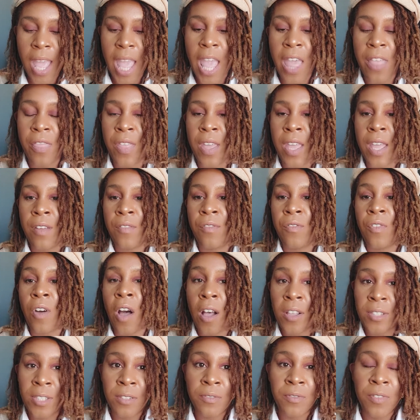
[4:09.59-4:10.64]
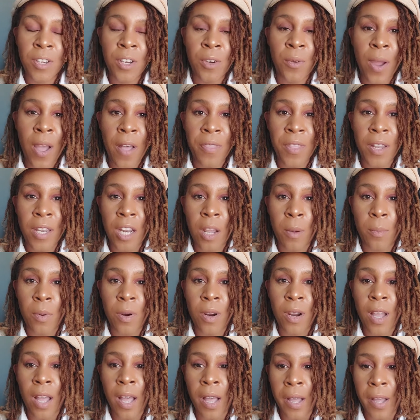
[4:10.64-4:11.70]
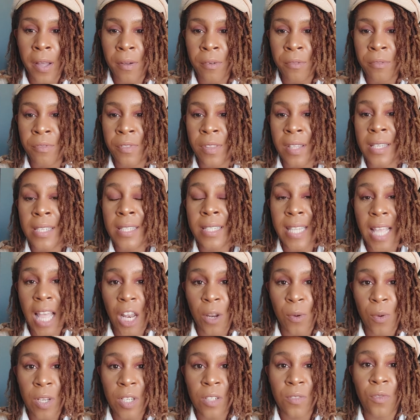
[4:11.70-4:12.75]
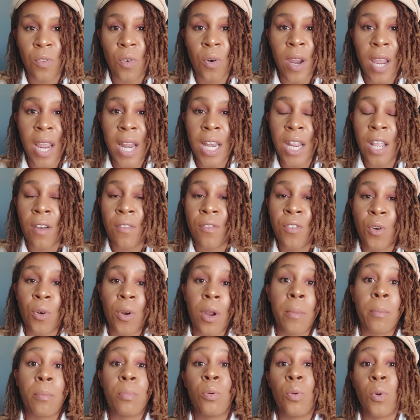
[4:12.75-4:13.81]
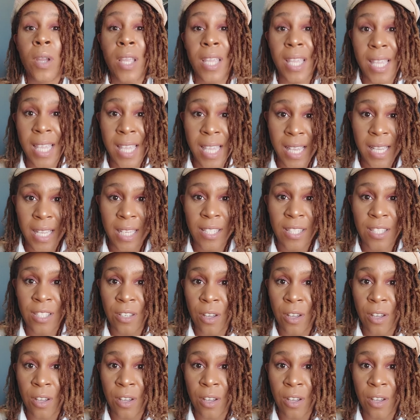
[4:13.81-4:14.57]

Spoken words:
And then also figure out the number of the salaries for any of your employees.